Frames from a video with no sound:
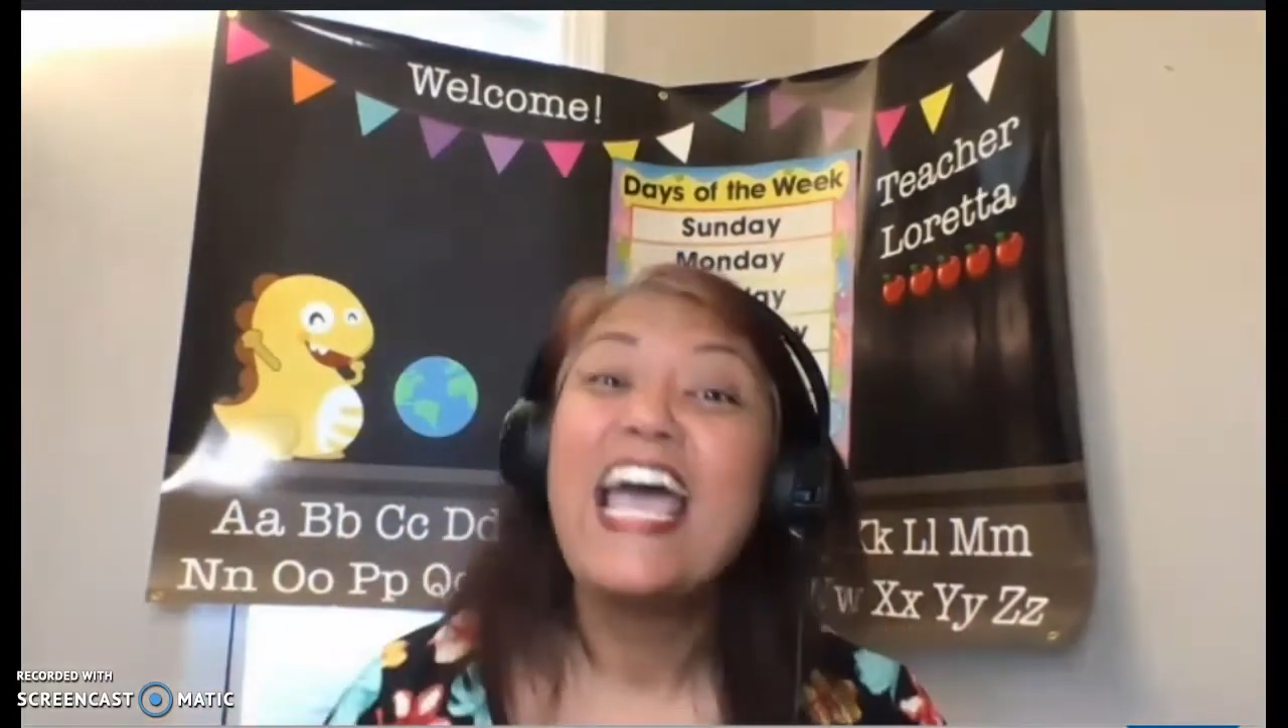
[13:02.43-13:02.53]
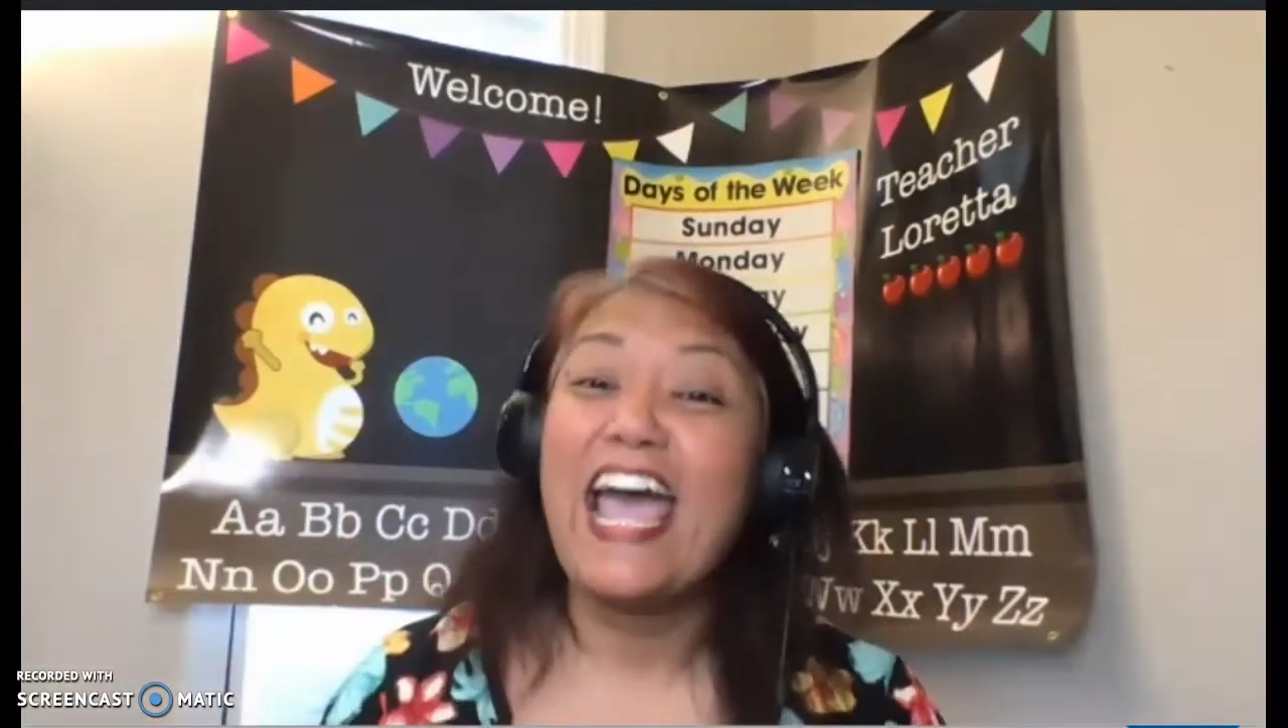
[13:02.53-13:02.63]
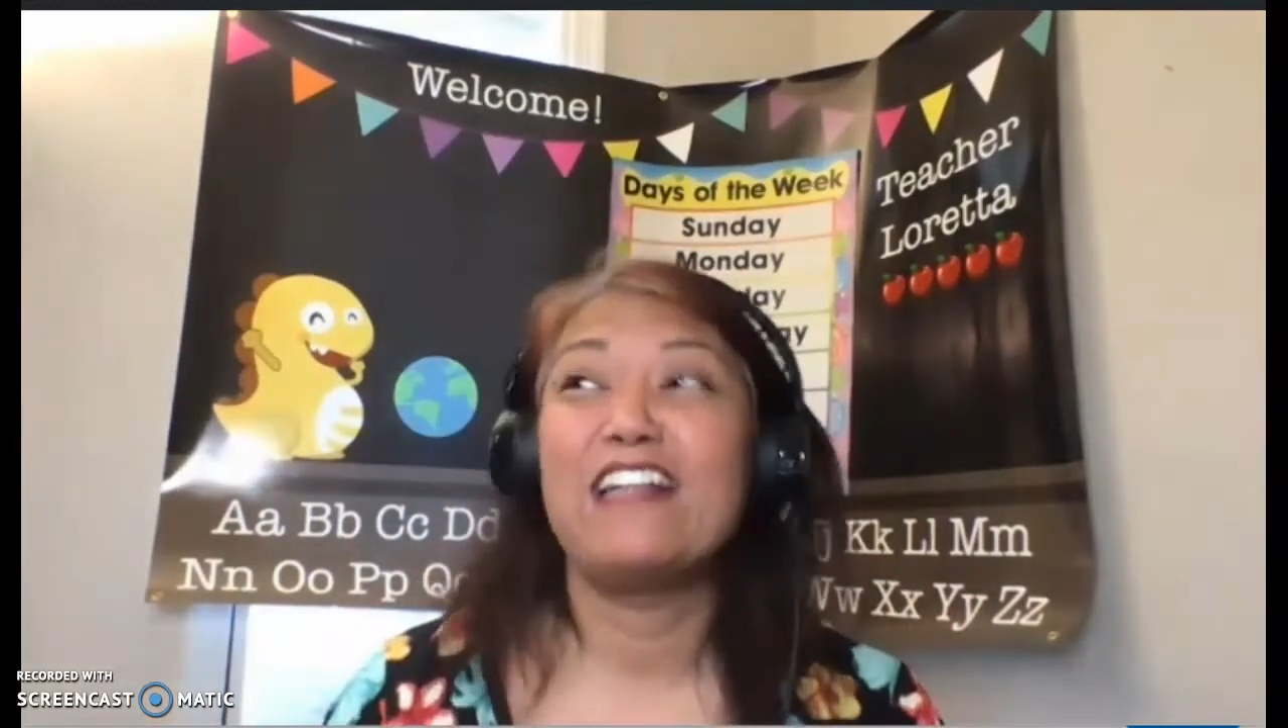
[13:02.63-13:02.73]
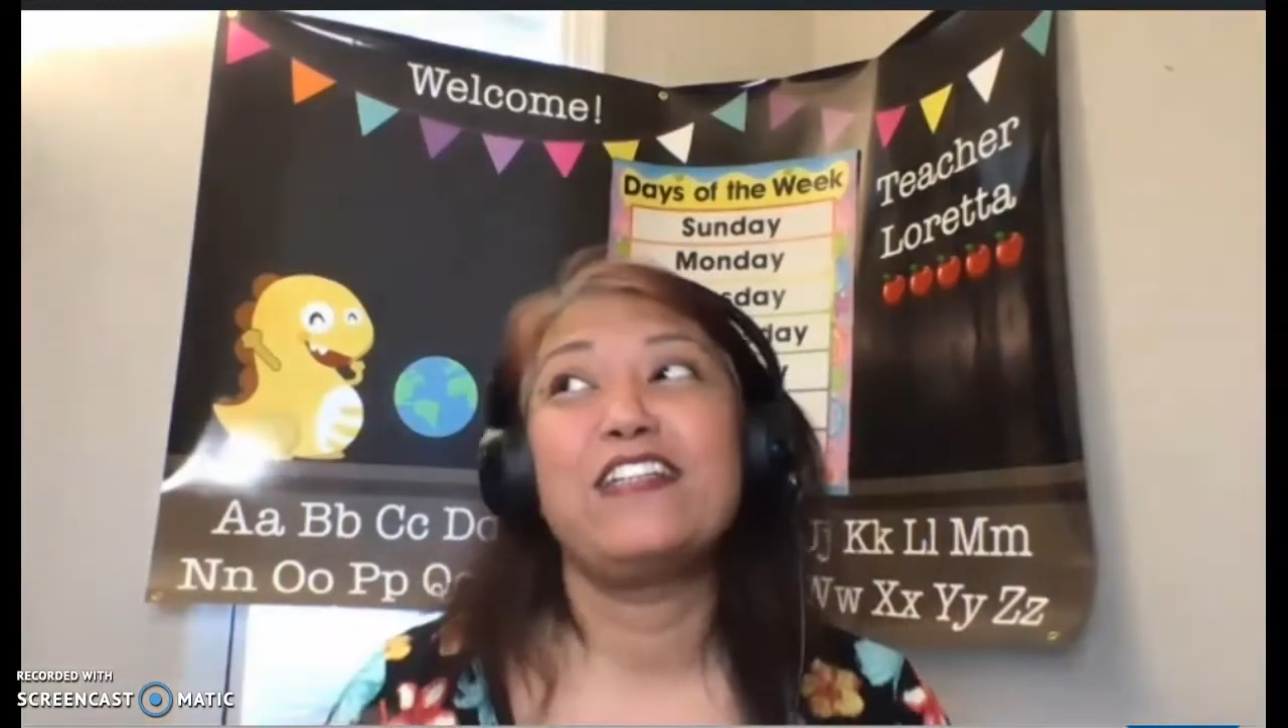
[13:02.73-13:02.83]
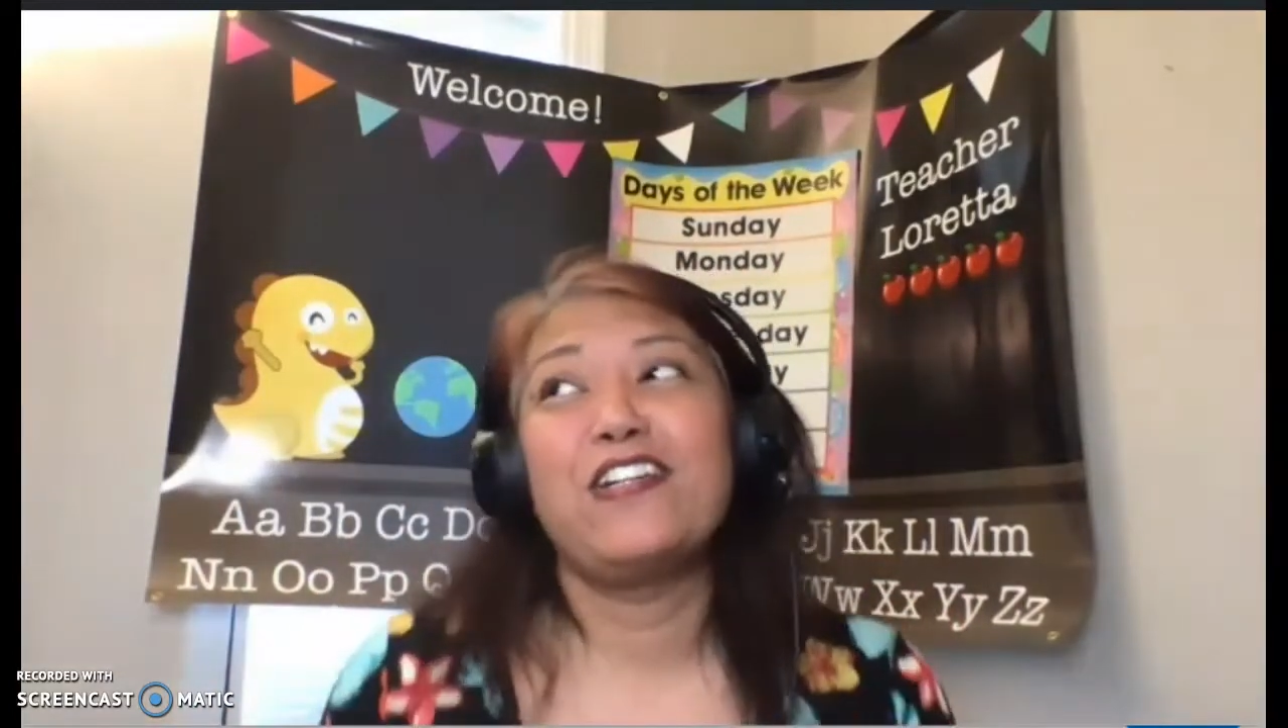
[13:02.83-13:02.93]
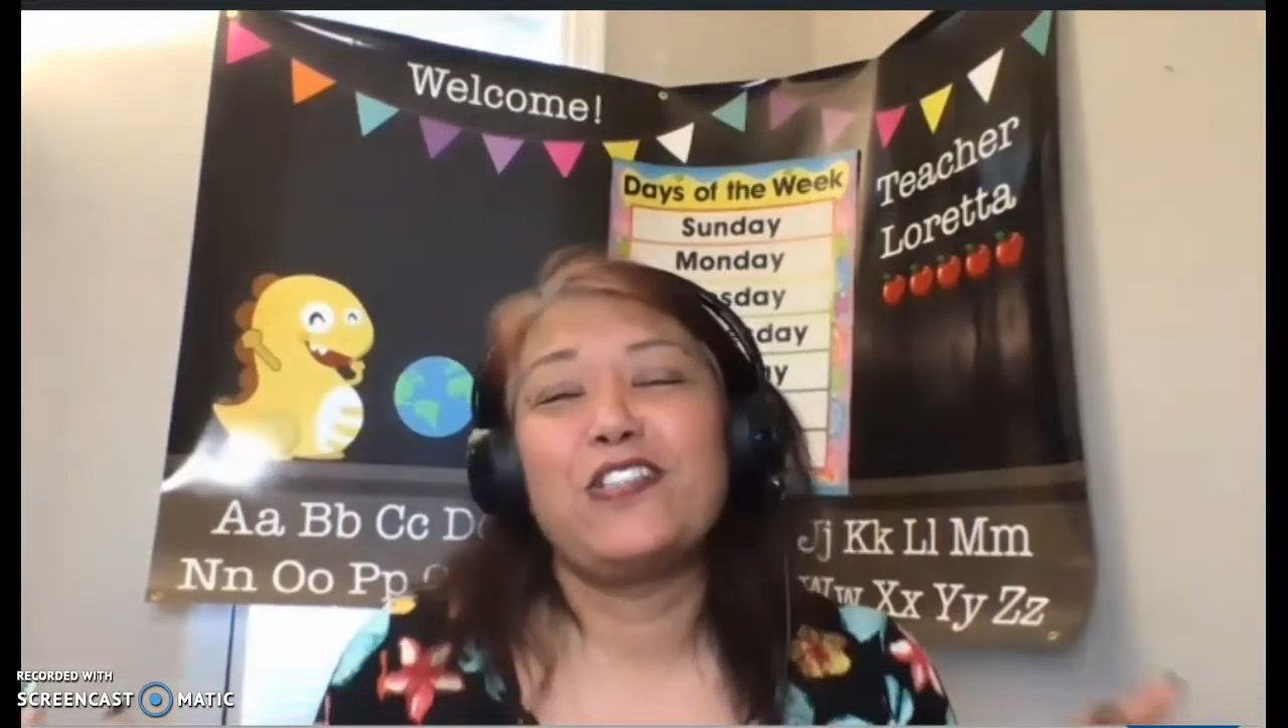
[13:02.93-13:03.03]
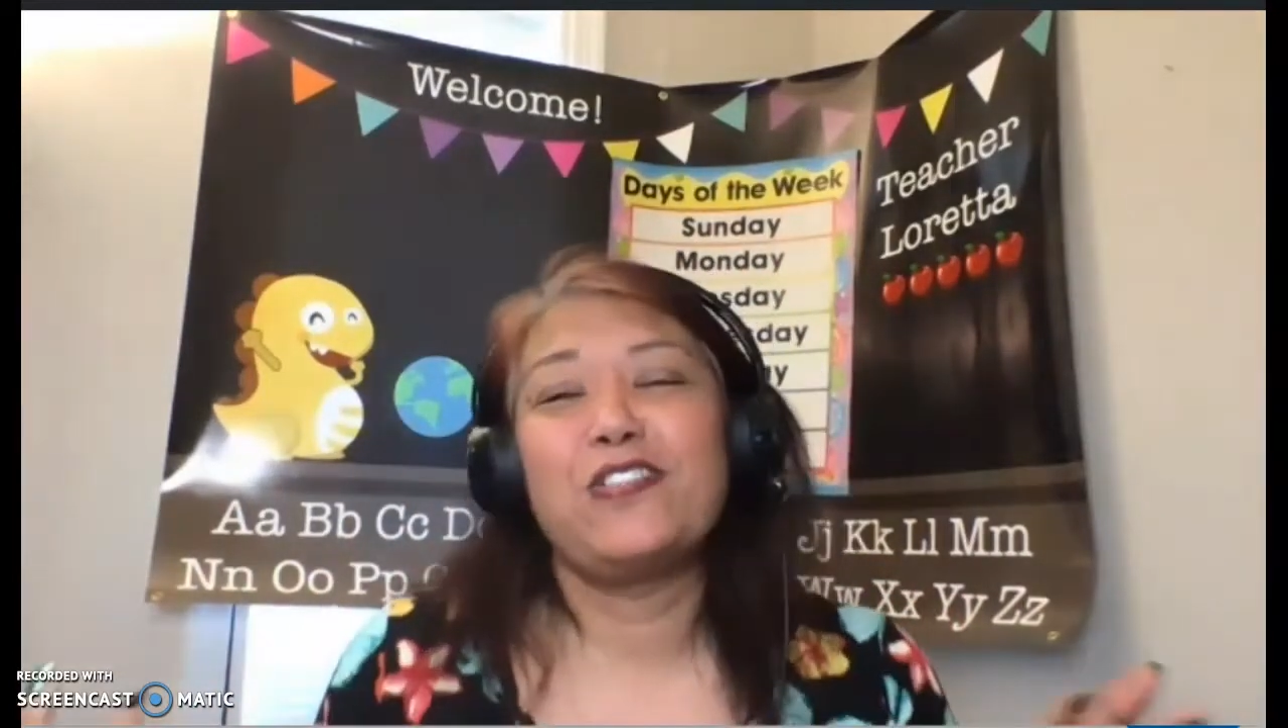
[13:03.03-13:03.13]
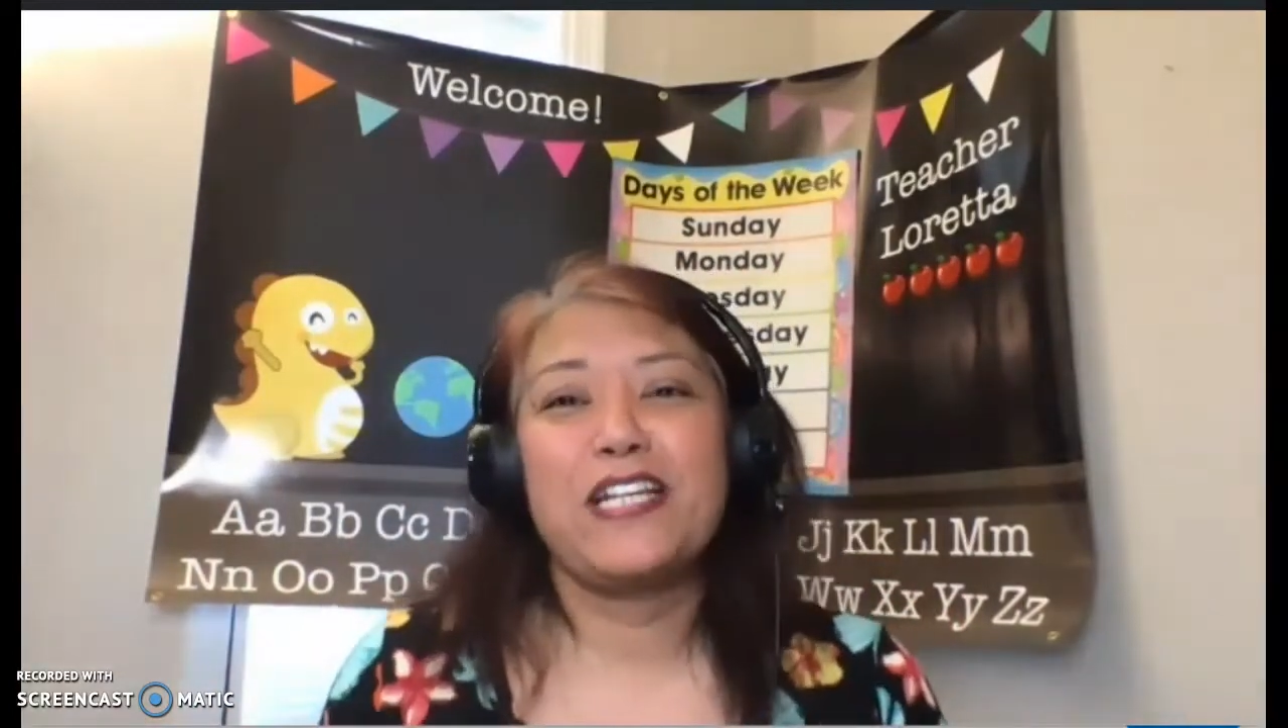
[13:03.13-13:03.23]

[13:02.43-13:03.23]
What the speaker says: and to